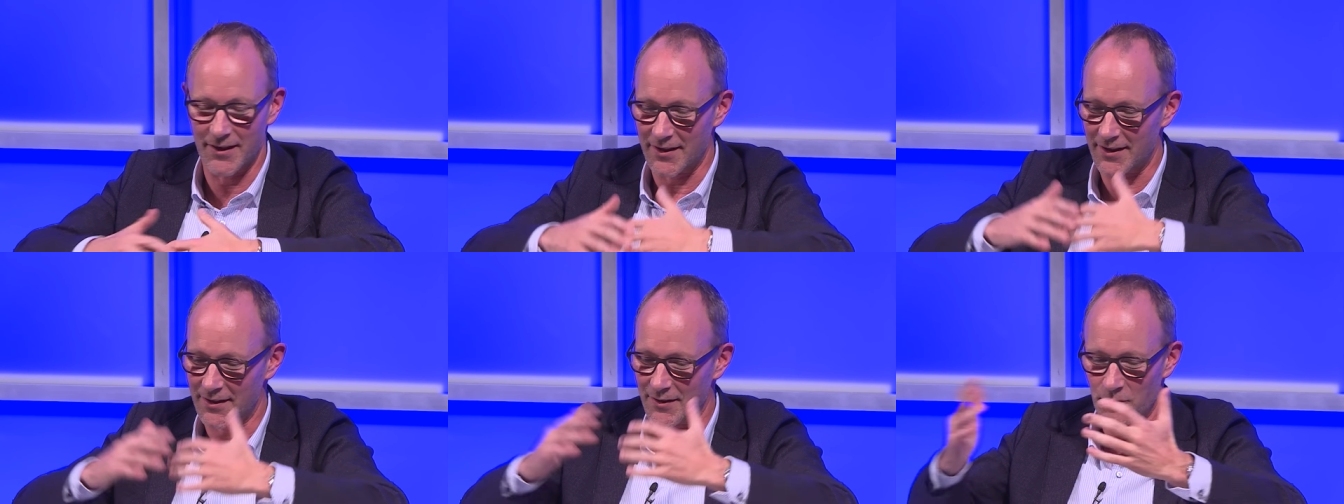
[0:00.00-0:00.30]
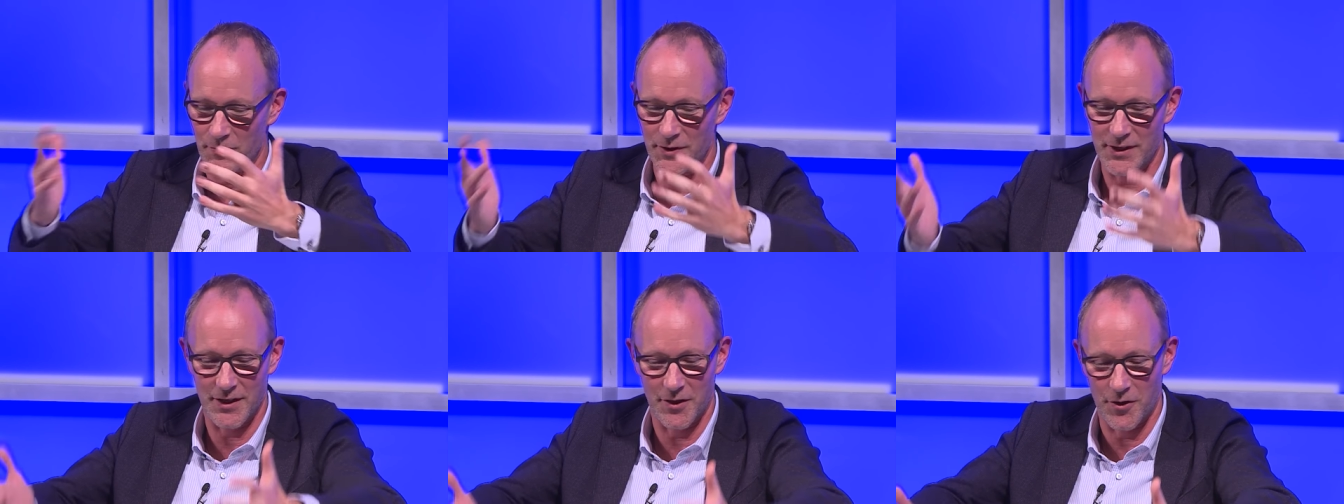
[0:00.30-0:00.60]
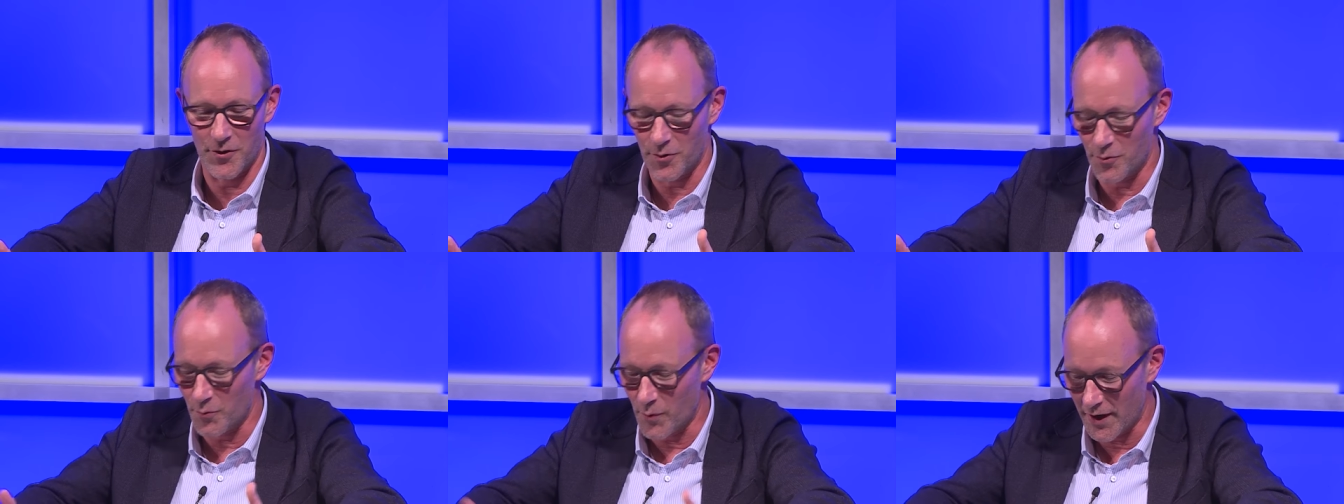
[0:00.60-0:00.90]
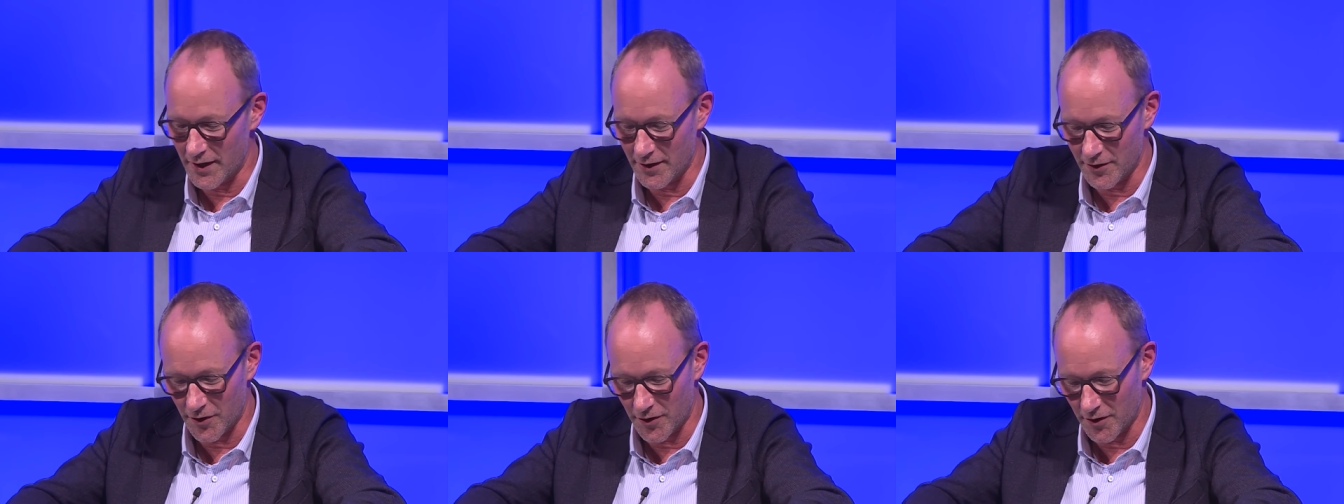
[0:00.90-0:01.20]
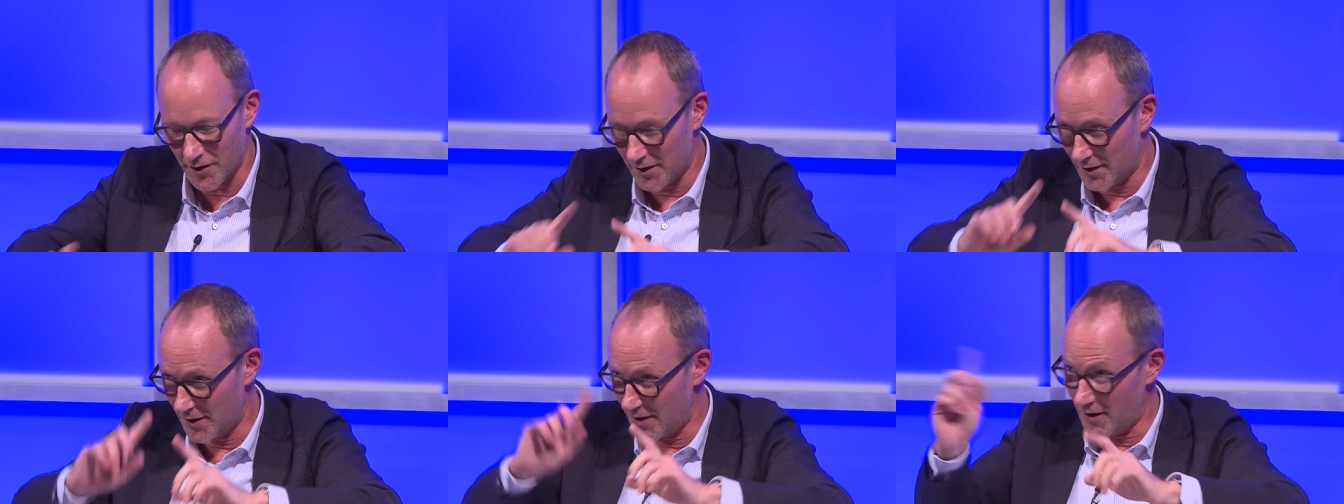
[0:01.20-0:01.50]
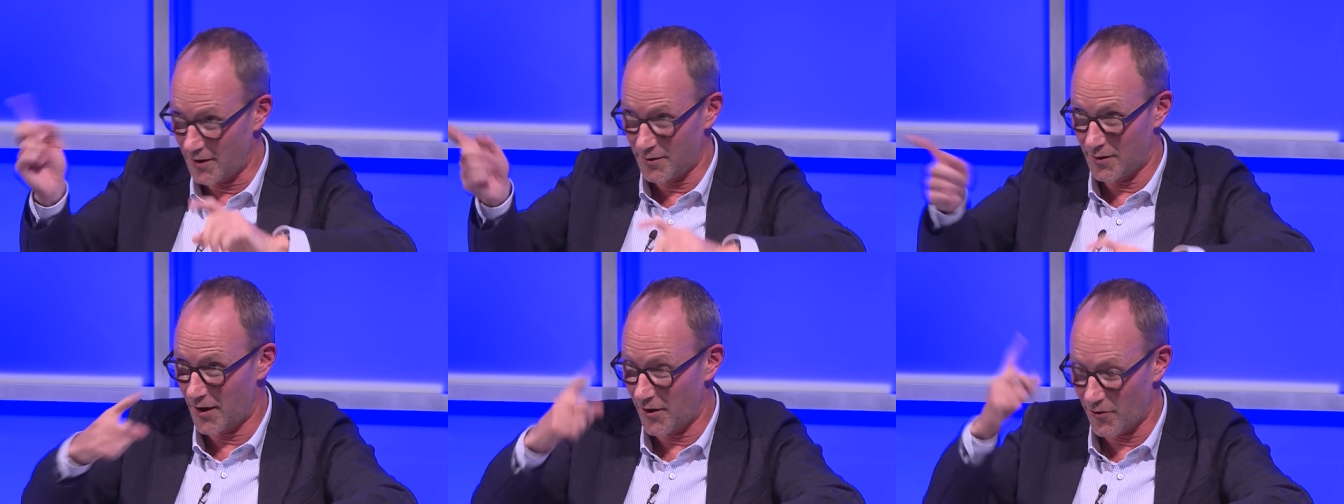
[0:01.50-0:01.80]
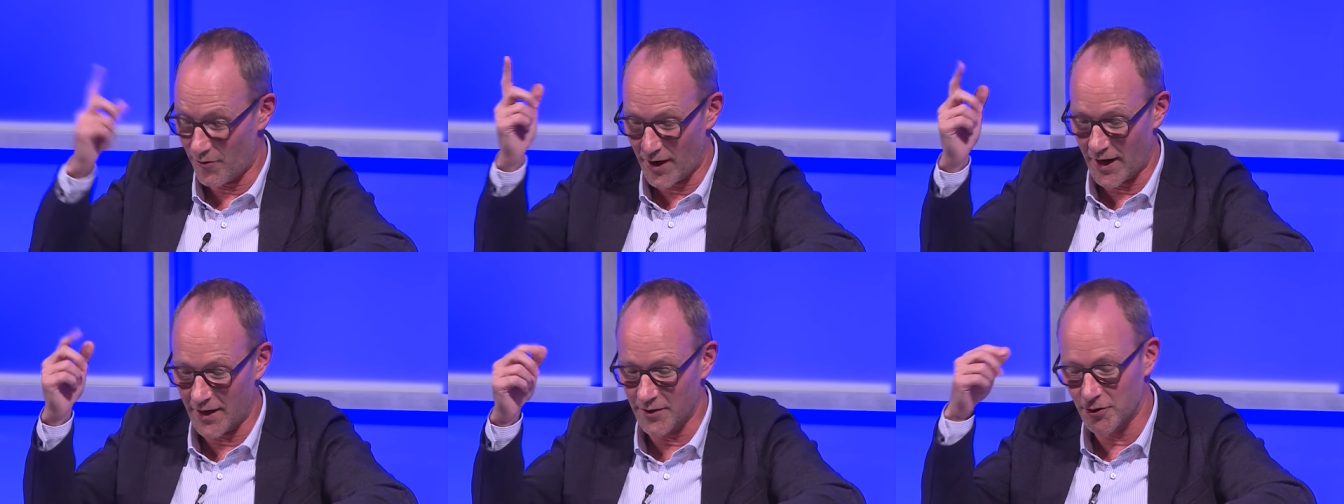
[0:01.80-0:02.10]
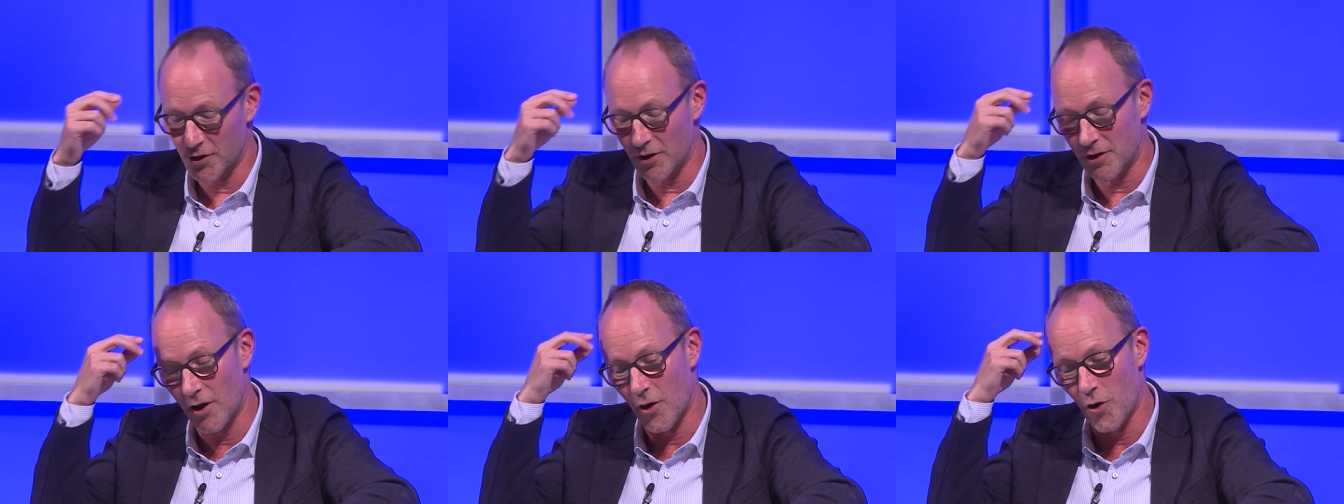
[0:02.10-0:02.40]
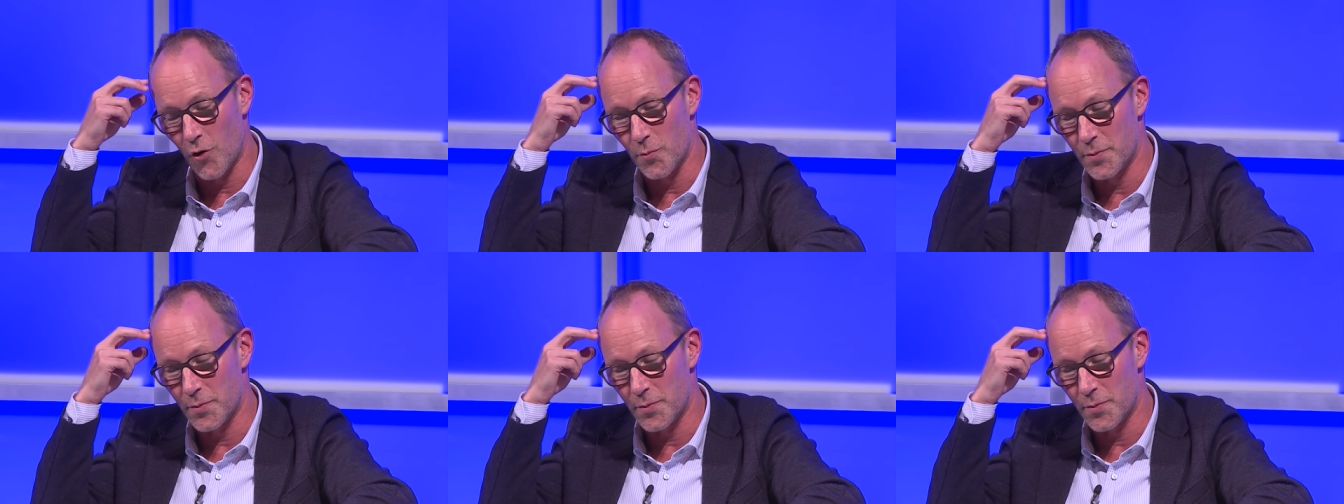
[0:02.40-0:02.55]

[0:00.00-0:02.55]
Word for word: that the video went around the globe.